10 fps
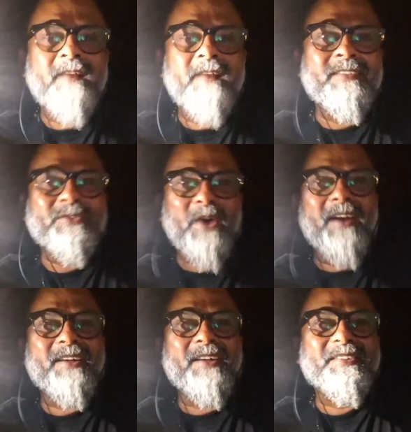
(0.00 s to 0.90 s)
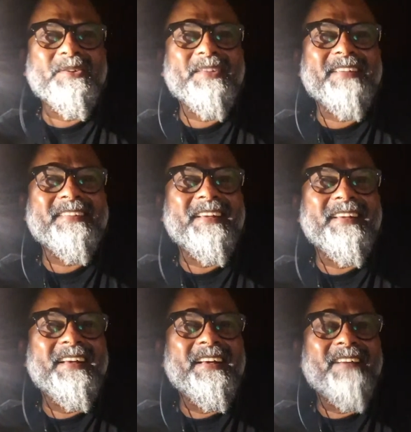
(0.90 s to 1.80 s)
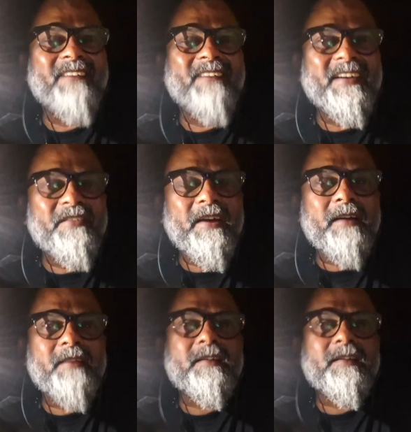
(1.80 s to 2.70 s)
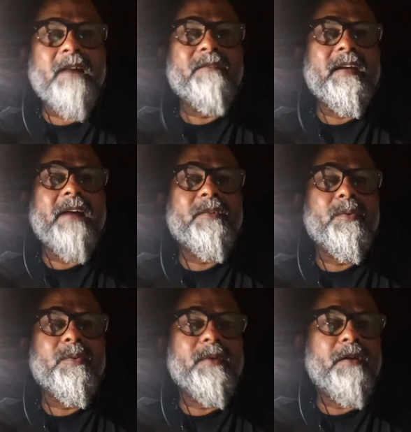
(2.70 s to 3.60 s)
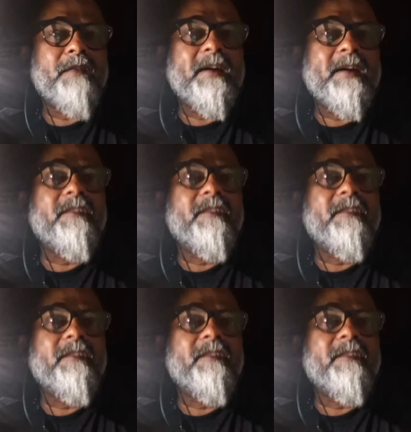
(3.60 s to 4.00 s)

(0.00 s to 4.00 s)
So I'll just do this. When difficulties come, we'll have to find a way